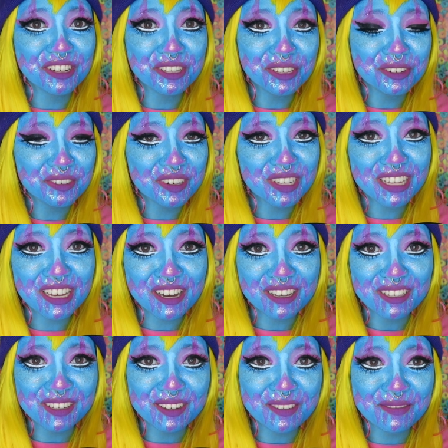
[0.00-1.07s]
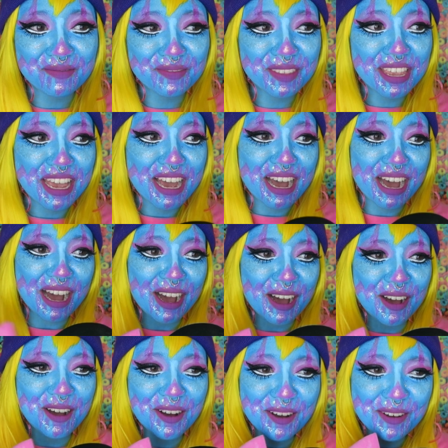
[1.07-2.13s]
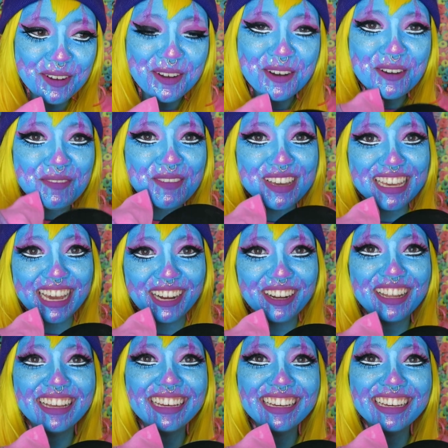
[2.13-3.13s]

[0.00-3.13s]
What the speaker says: You look really awesome. But yeah,